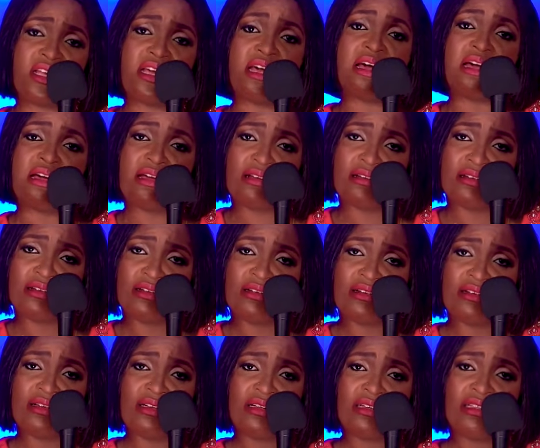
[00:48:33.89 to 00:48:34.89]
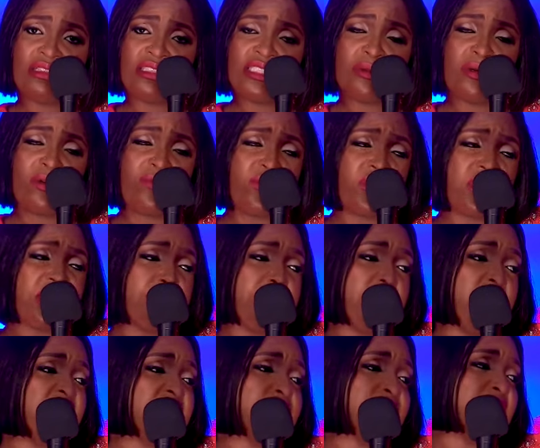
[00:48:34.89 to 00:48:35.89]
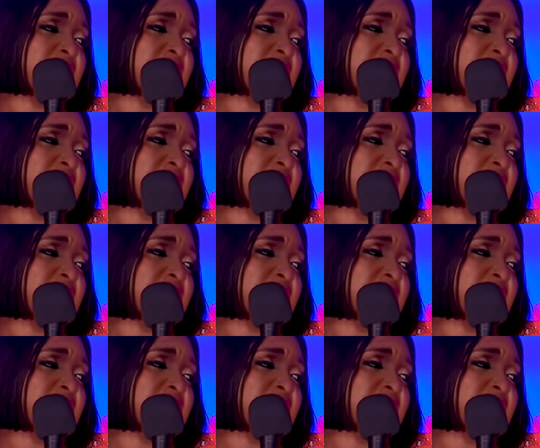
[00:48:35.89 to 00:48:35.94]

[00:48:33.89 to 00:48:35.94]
Eh? Some of you say, my husband